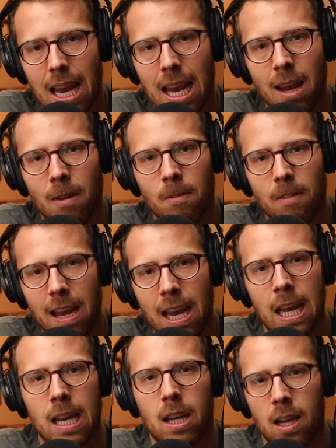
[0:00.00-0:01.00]
if
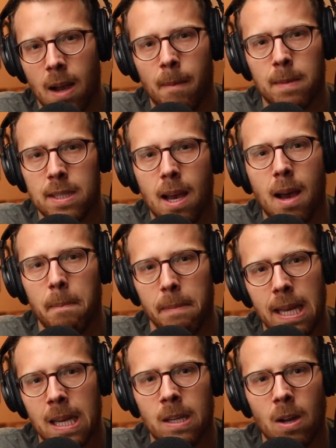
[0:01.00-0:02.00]
it comes up
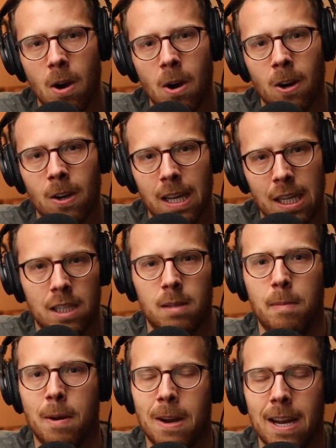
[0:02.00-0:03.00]
in our
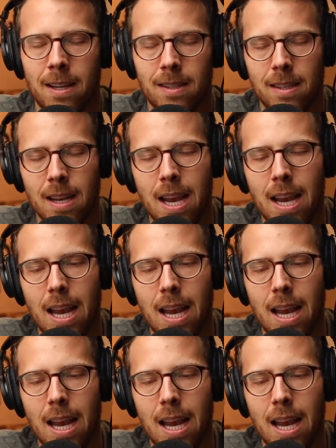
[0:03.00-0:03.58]
experience.